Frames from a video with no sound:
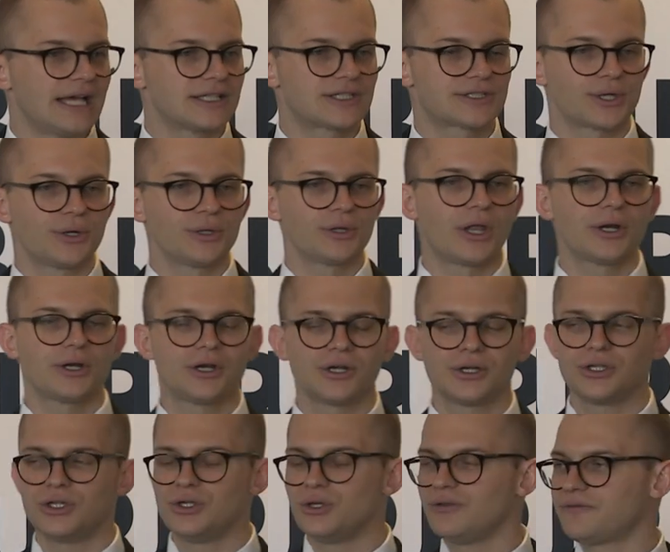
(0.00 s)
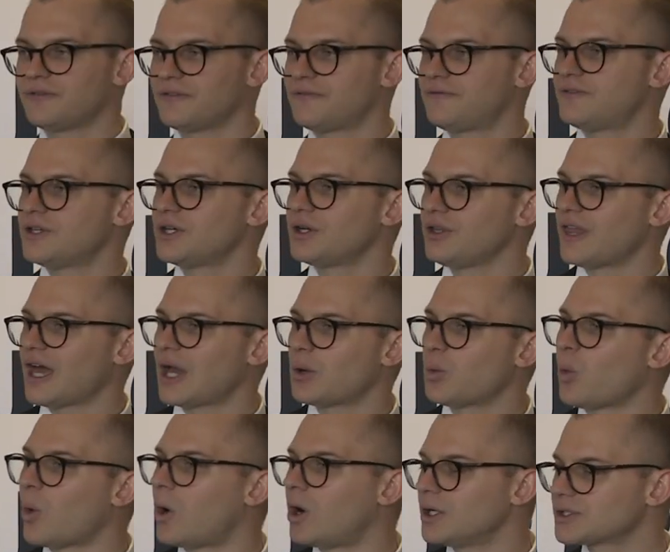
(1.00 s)
as so longer you fulfill
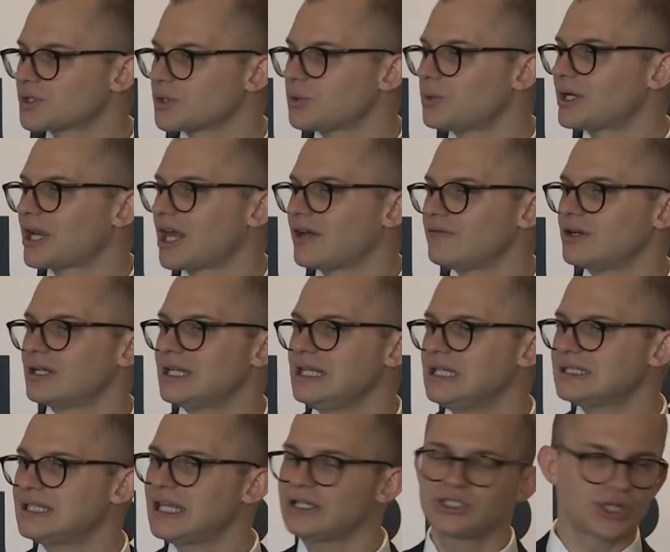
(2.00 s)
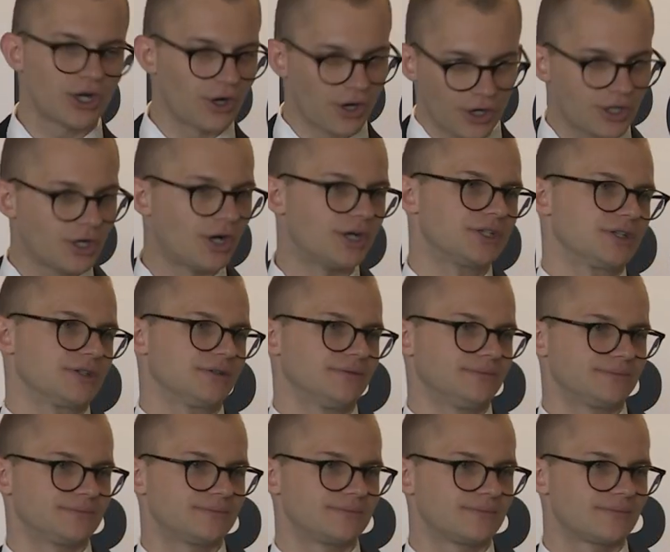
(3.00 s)
that want or whatever it is, they'll turn on you.
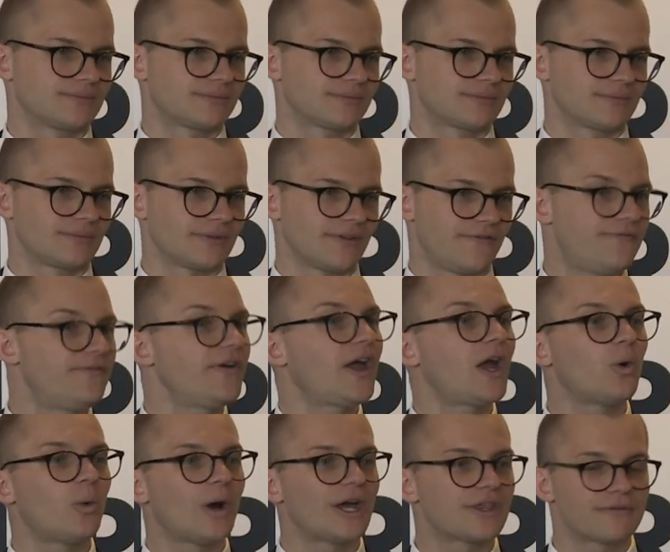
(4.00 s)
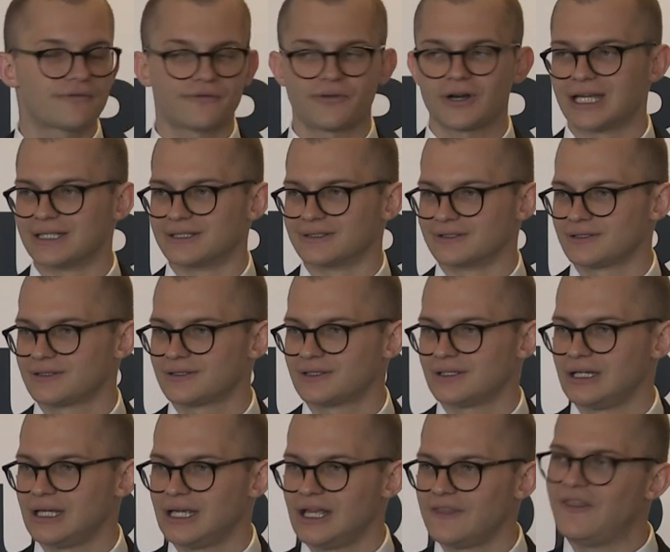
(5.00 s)
Fair weather friends.
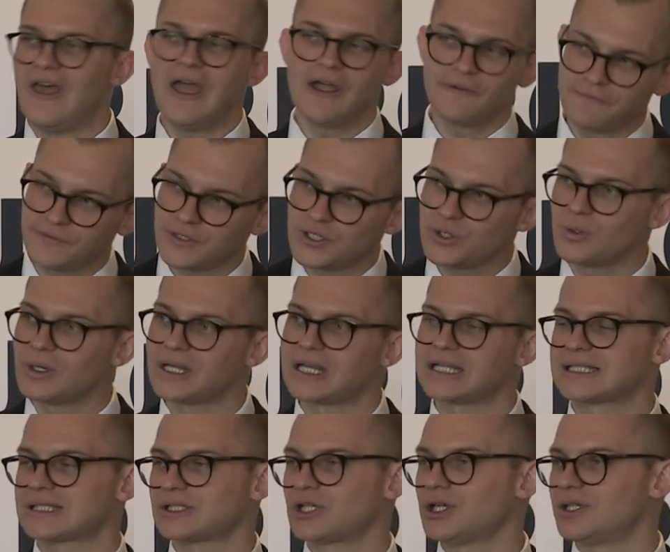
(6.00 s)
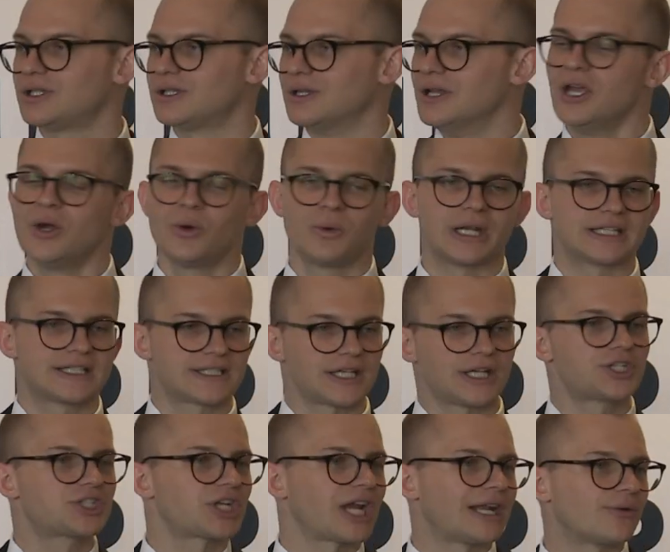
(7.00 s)
There for you when it's good, when it's
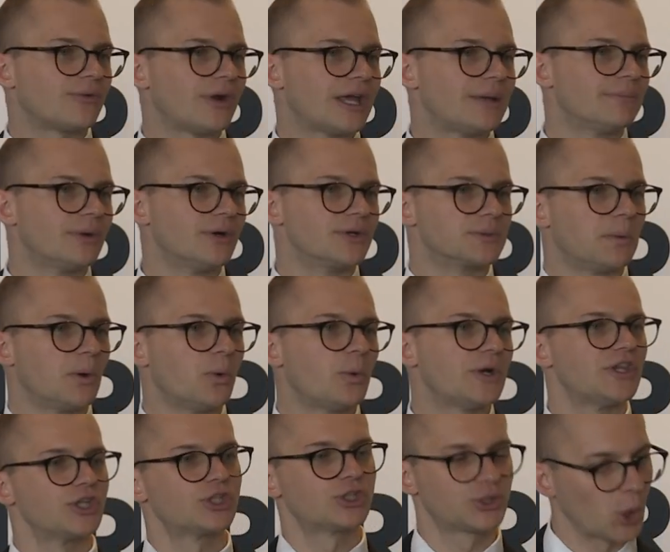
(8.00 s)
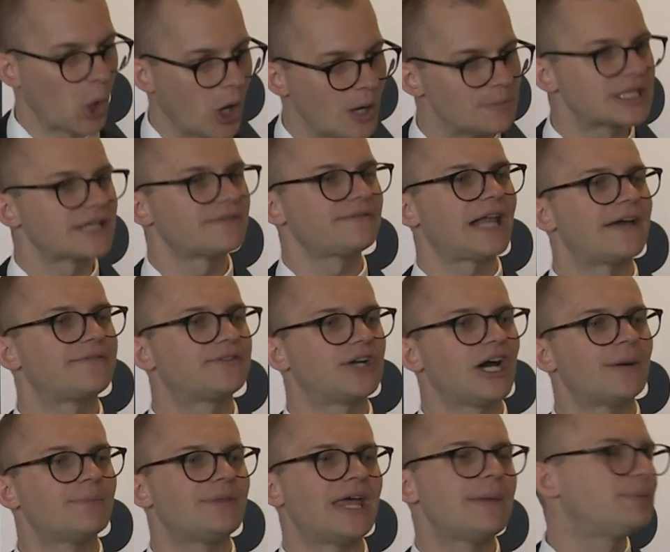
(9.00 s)
sunshine and rainbows. But when the storms of life
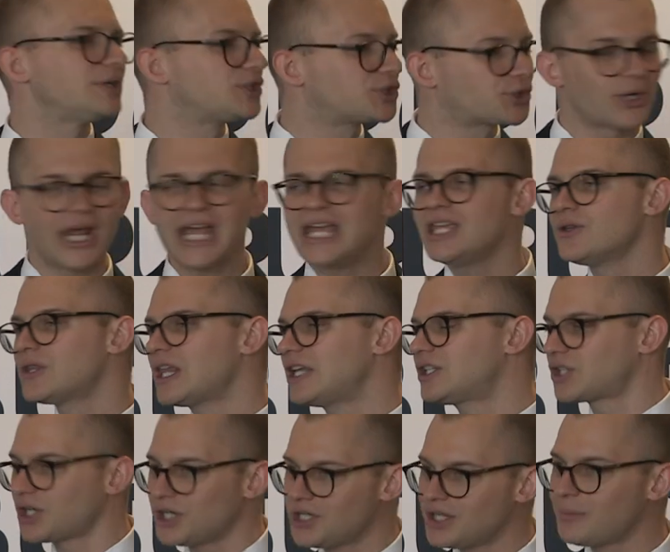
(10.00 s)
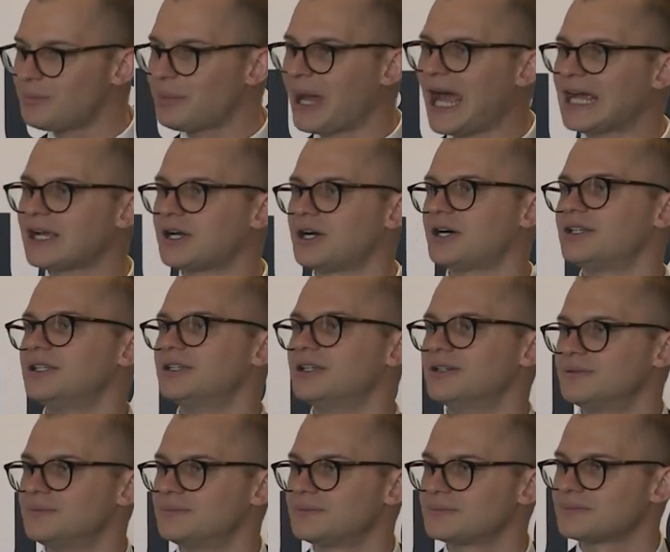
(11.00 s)
come, they betray you. They turn their back on
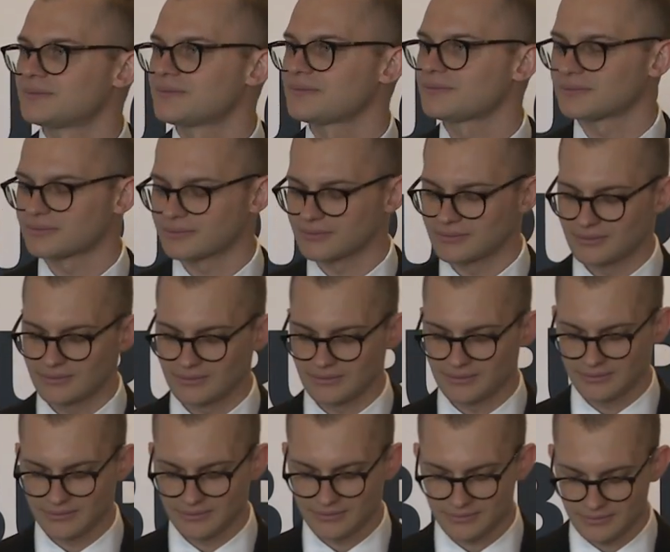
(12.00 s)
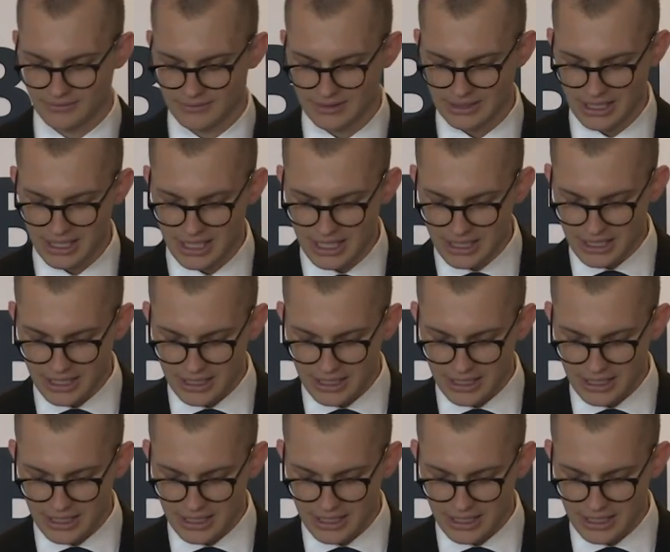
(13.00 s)
you. Yeah.